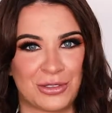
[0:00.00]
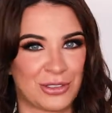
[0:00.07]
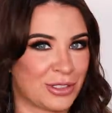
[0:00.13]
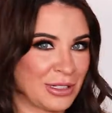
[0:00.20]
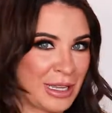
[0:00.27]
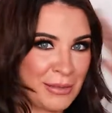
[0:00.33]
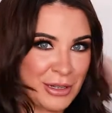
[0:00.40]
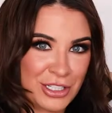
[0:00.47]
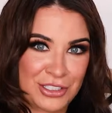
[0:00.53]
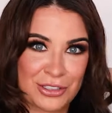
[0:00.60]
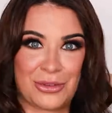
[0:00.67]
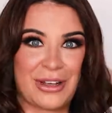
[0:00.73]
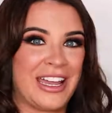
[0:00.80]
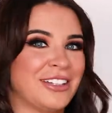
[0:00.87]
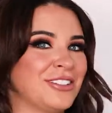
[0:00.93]
so let me just
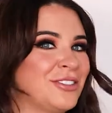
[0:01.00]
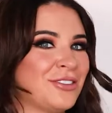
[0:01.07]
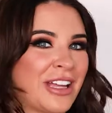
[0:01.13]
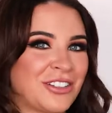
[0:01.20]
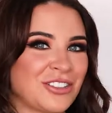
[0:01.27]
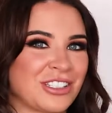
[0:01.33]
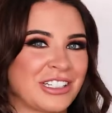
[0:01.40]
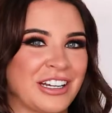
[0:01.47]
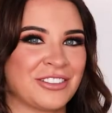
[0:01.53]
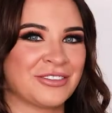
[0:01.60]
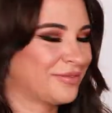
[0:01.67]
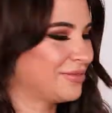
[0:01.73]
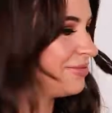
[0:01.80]
go ahead and do that just now.